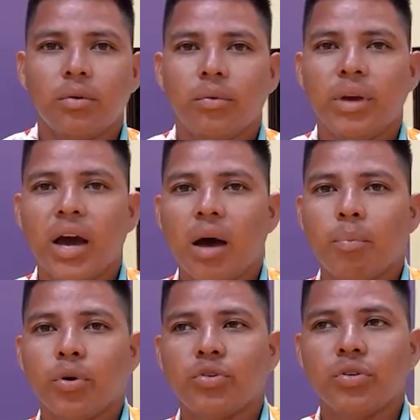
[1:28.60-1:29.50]
we got
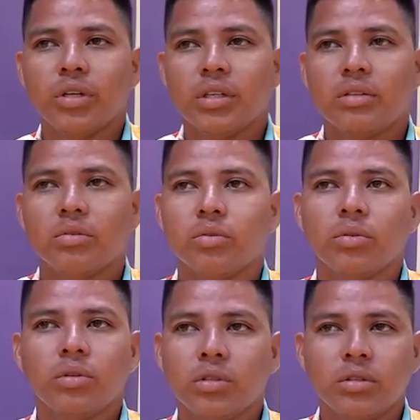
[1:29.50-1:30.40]
opportunity
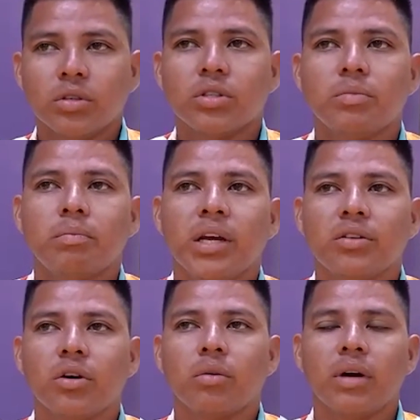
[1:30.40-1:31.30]
to just
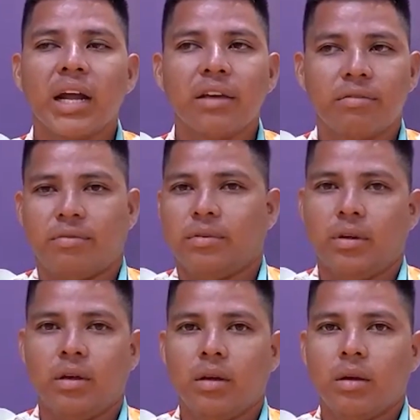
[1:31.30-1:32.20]
better our life
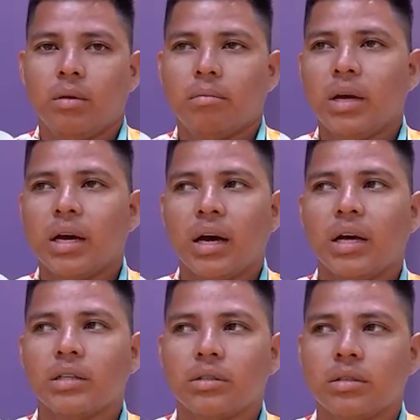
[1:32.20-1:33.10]

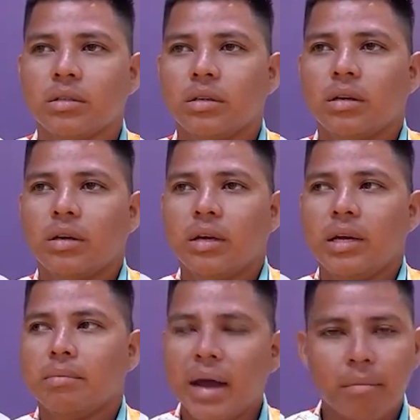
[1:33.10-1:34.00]
because
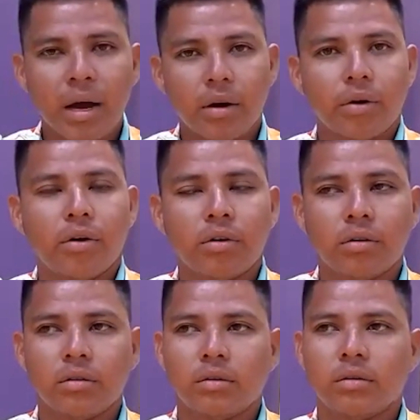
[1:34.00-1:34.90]
in my background
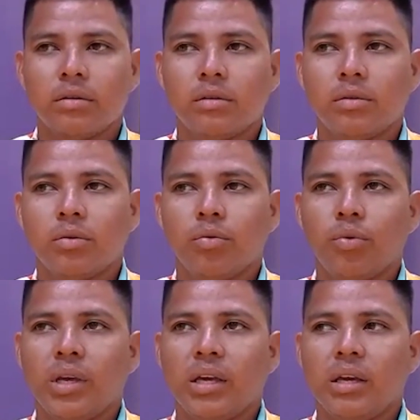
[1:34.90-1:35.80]

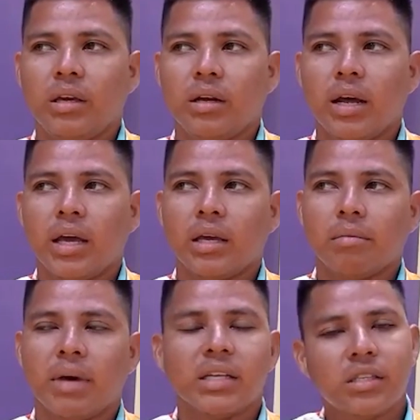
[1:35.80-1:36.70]
we like
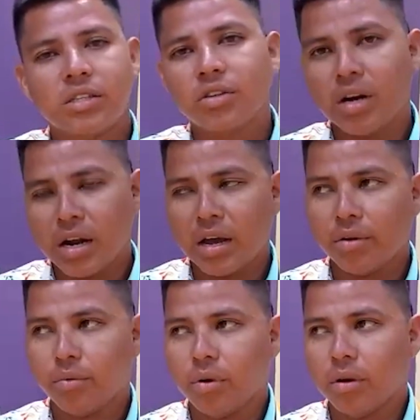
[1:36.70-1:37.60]
my sister and
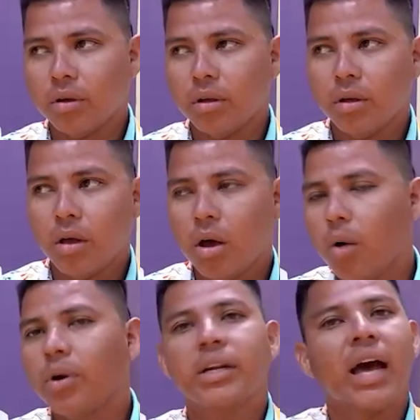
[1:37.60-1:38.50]
I
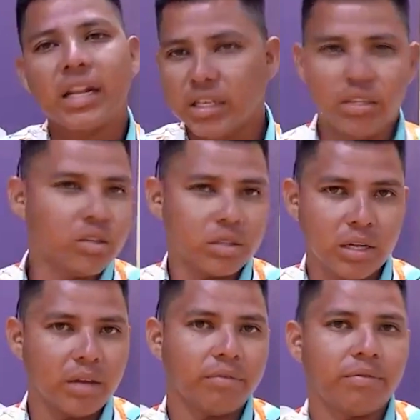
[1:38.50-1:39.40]
our dad he just
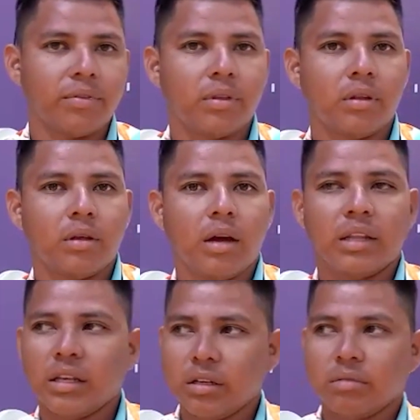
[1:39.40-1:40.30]
left
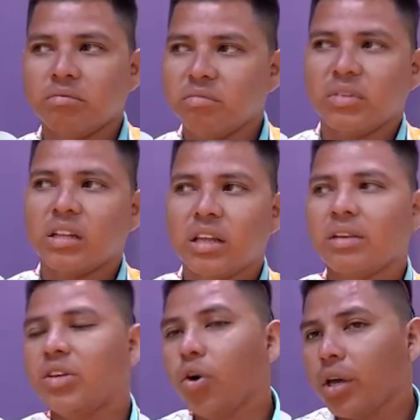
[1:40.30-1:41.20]
at a not a
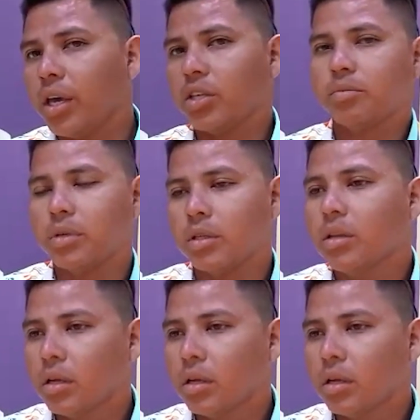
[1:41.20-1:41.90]
young age but